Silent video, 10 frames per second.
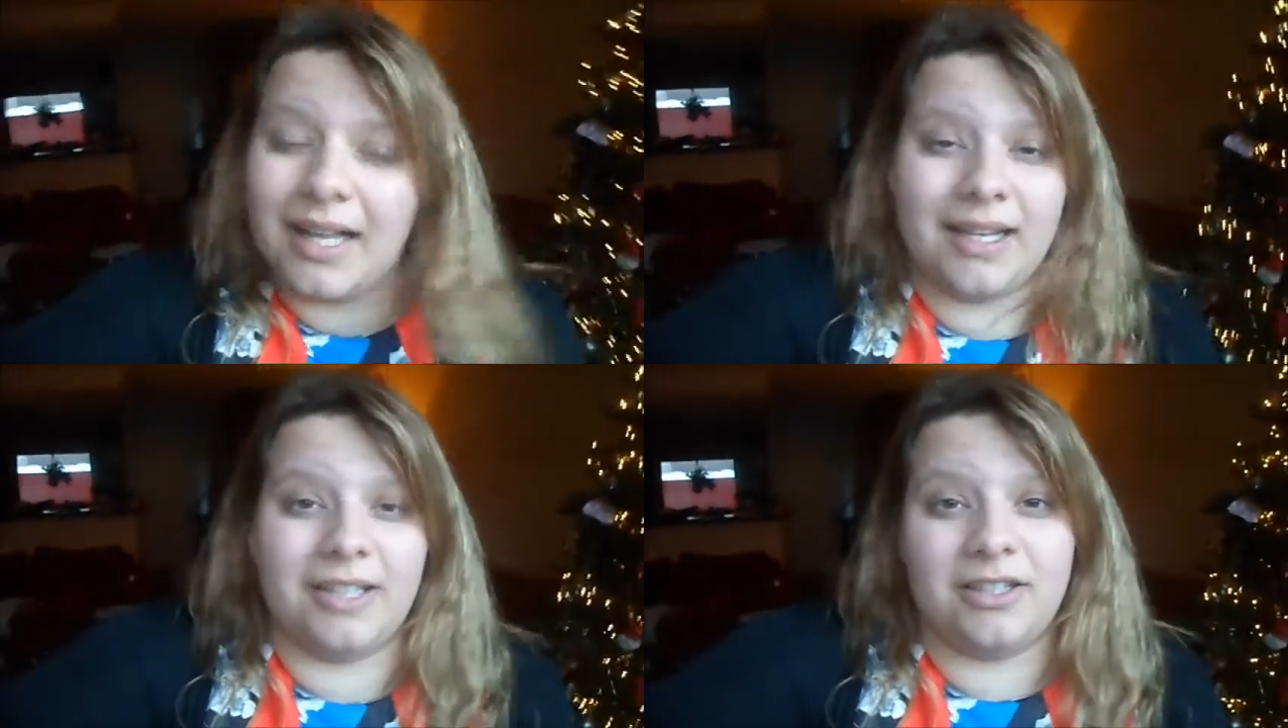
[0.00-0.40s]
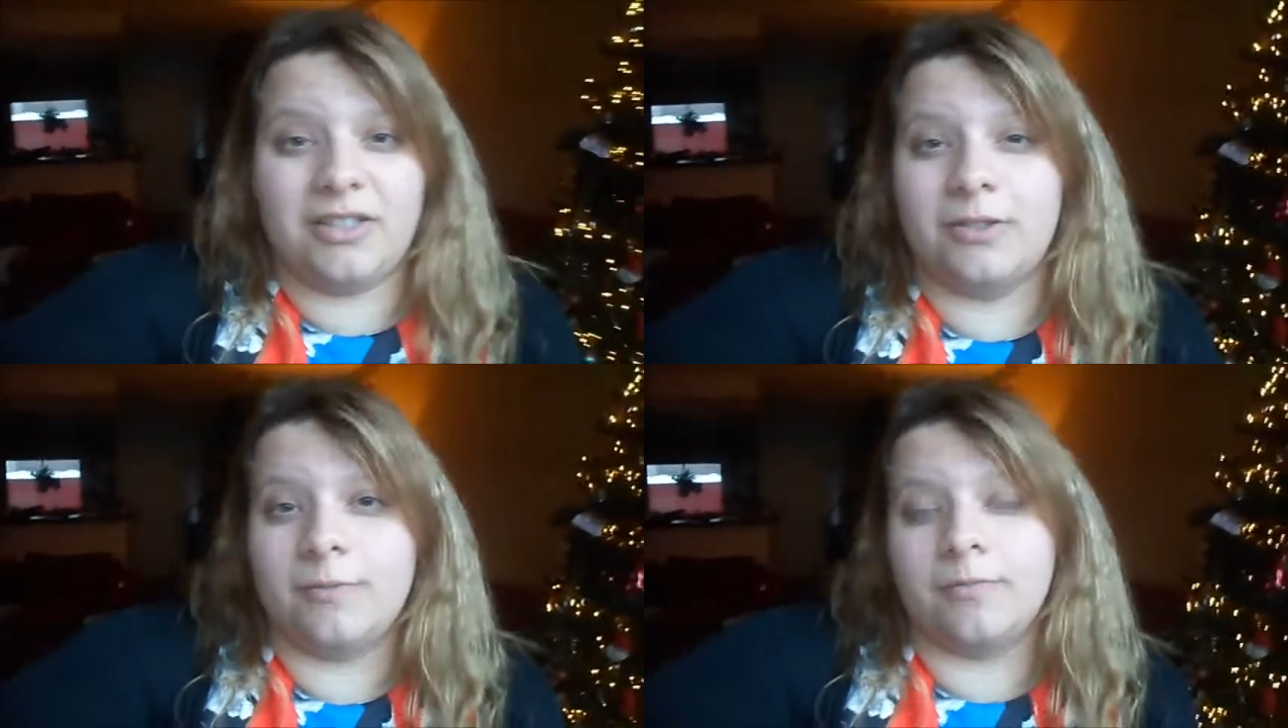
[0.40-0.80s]
and
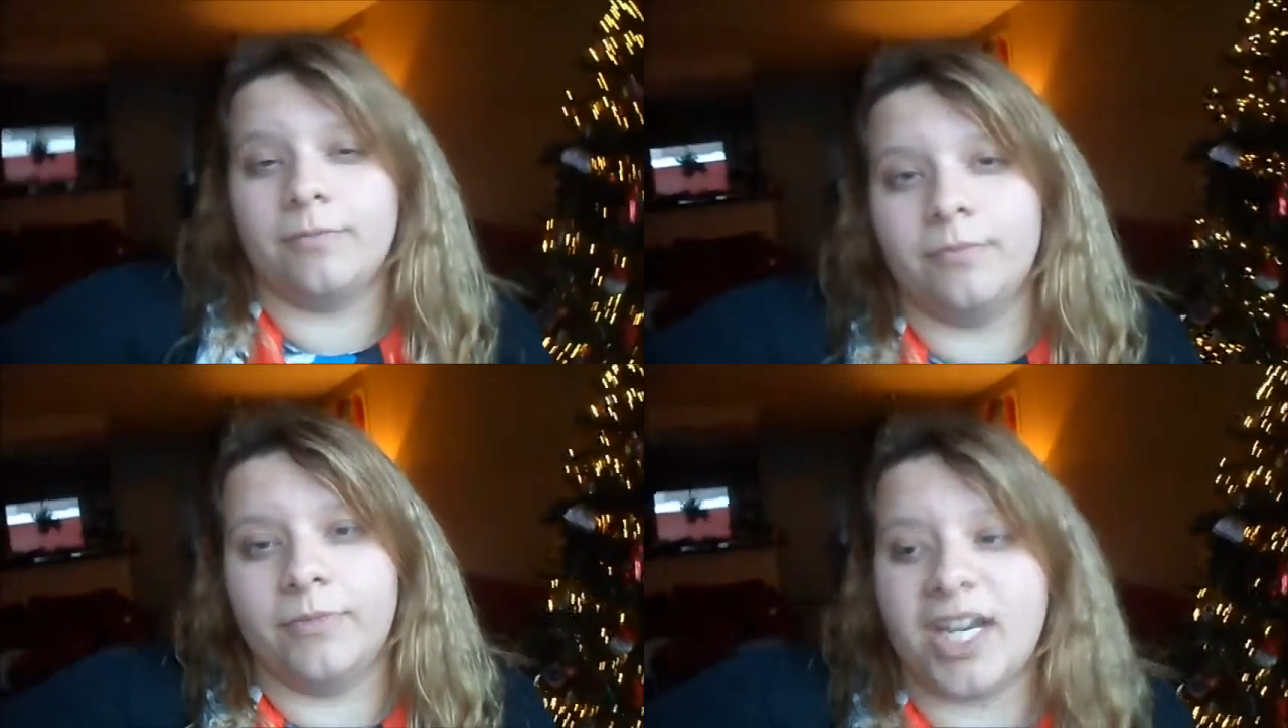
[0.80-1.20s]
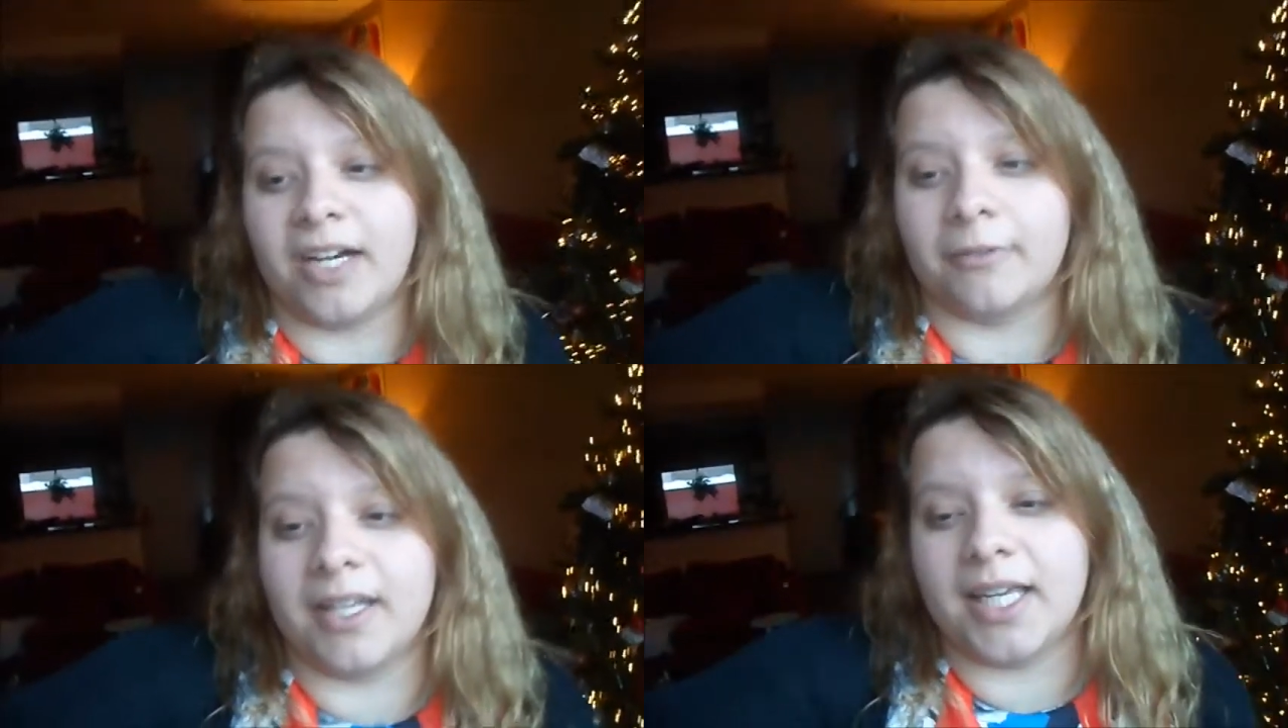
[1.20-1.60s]
it's
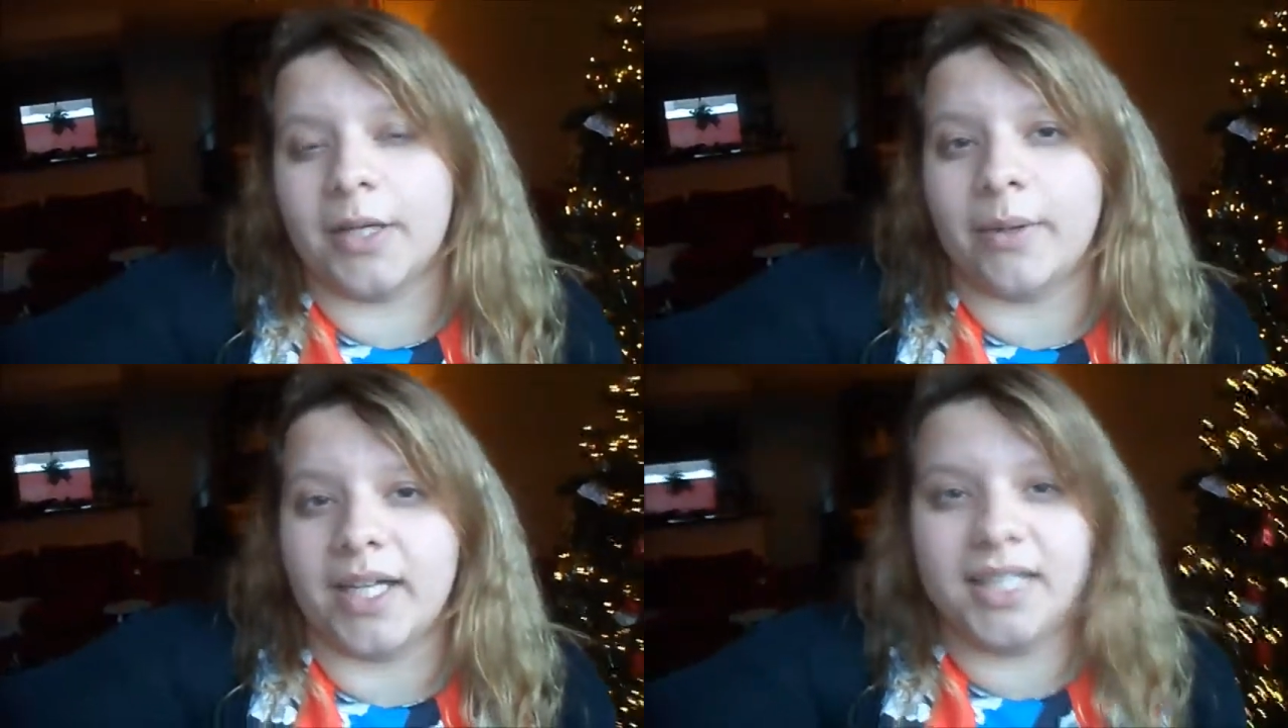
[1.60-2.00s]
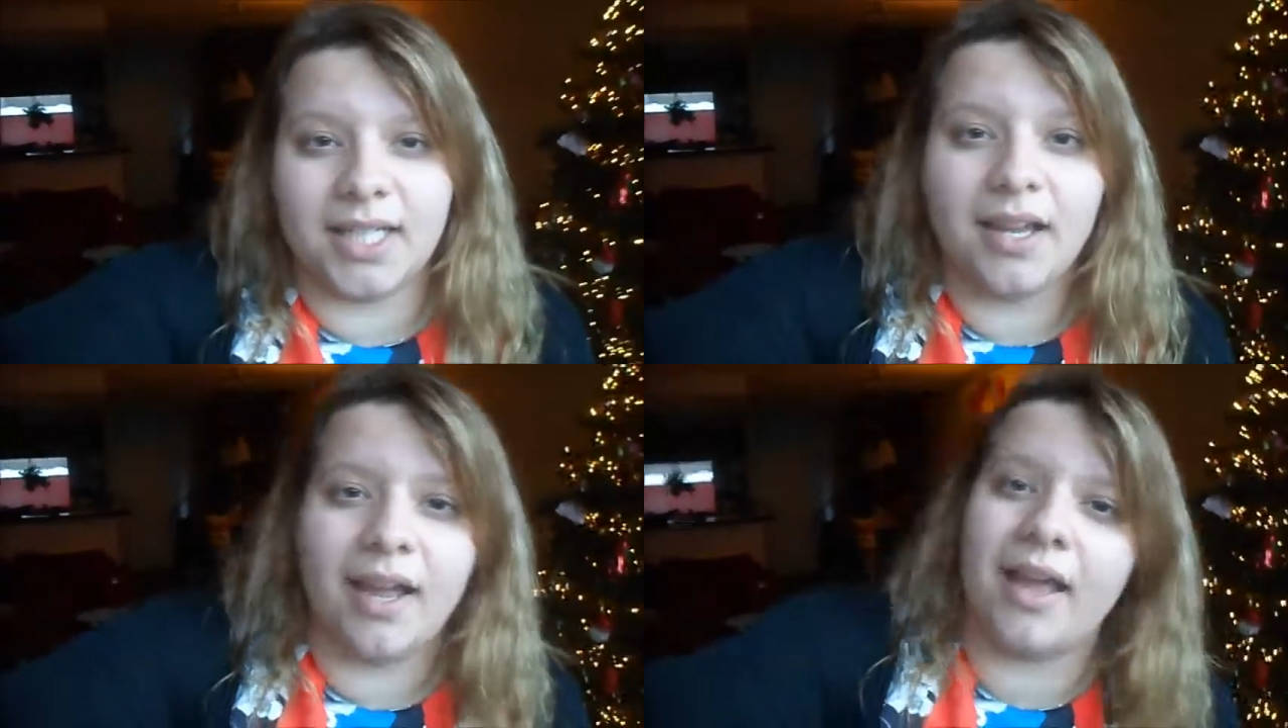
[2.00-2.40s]
generally quite
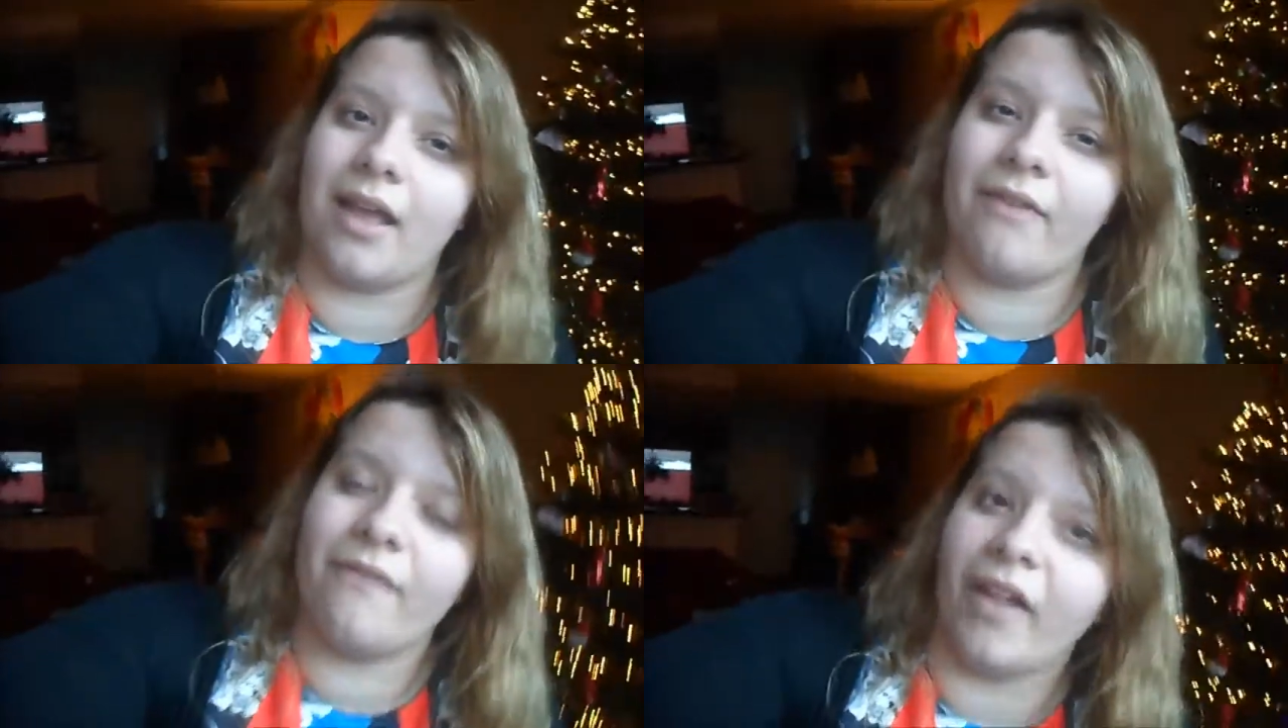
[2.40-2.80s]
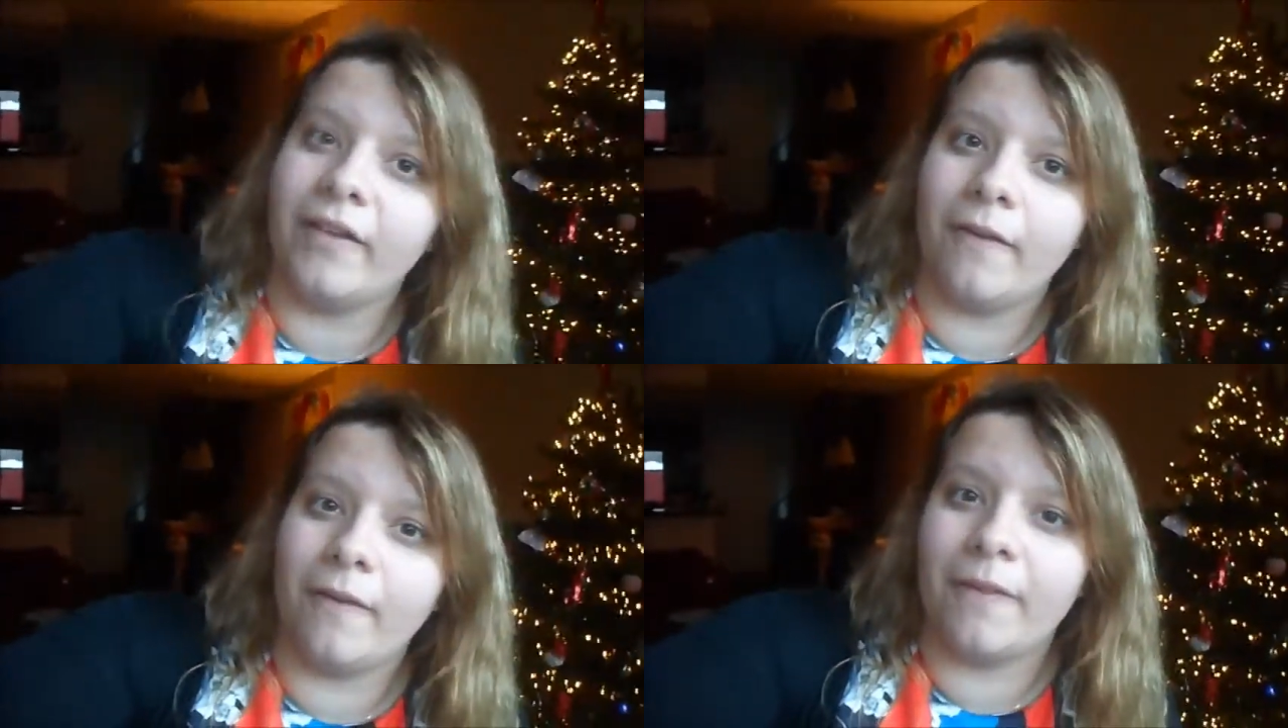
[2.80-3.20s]
a
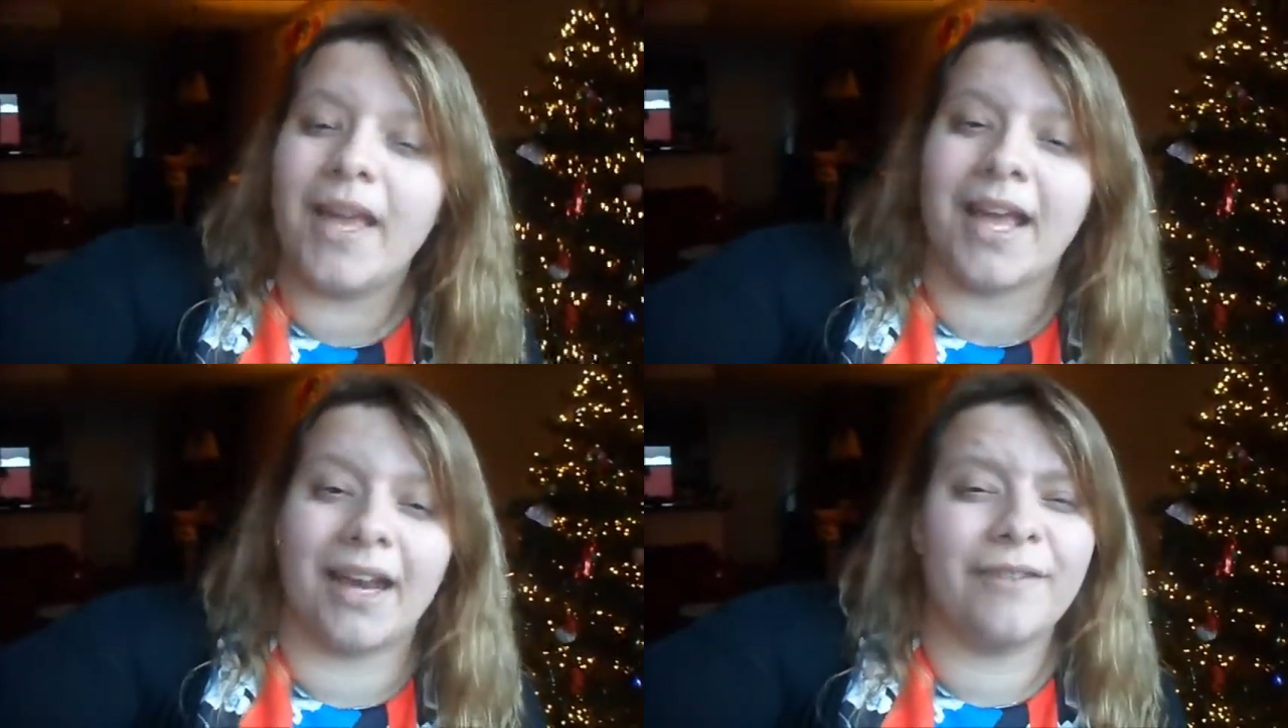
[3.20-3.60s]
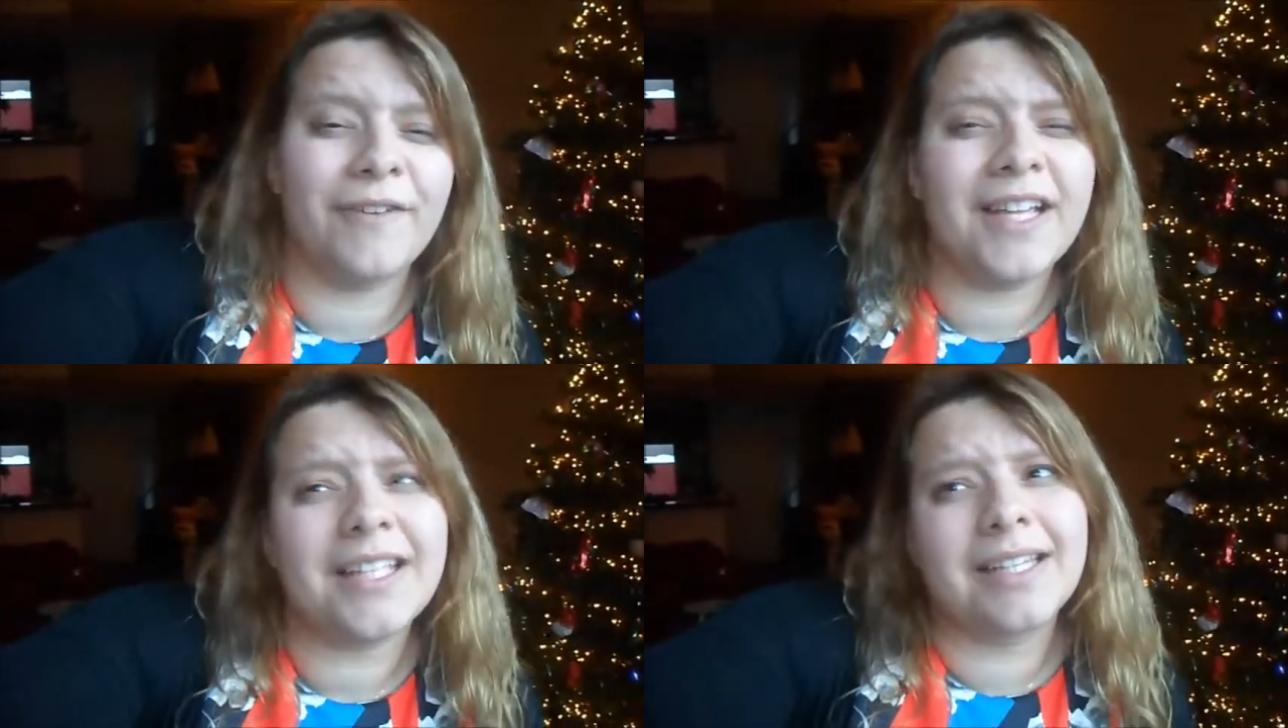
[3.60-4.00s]
fun thing and I
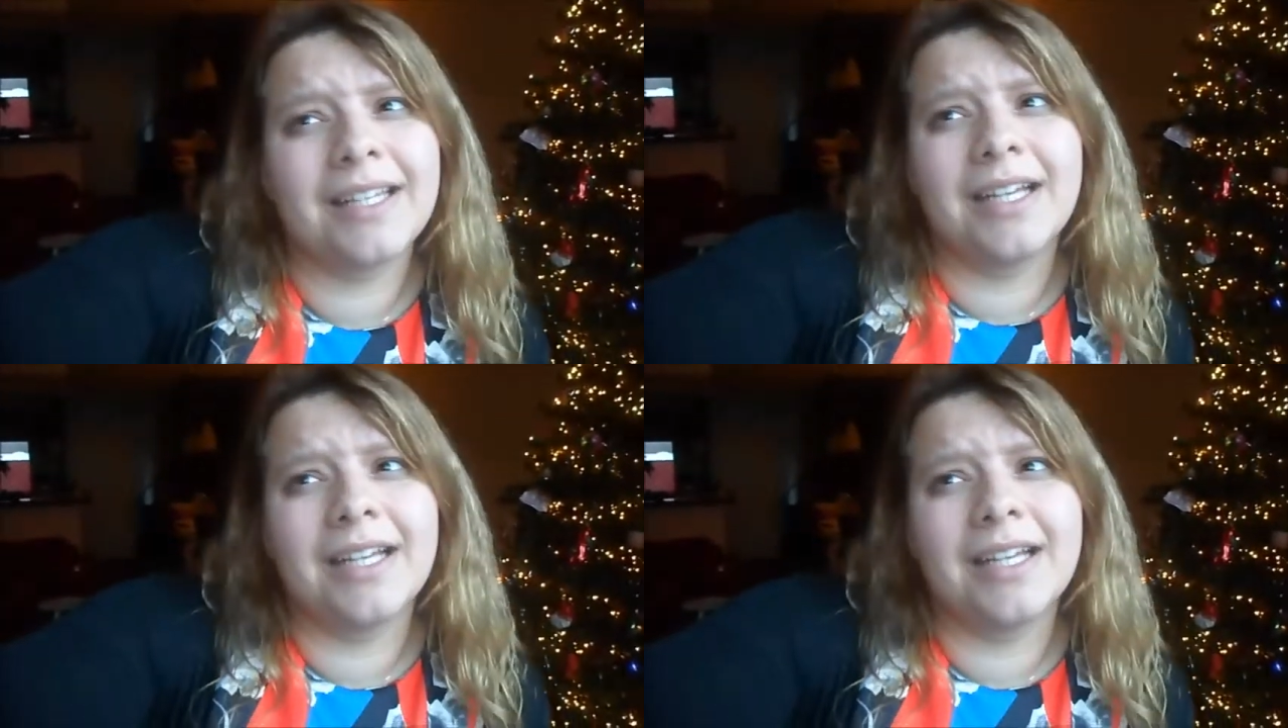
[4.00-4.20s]
think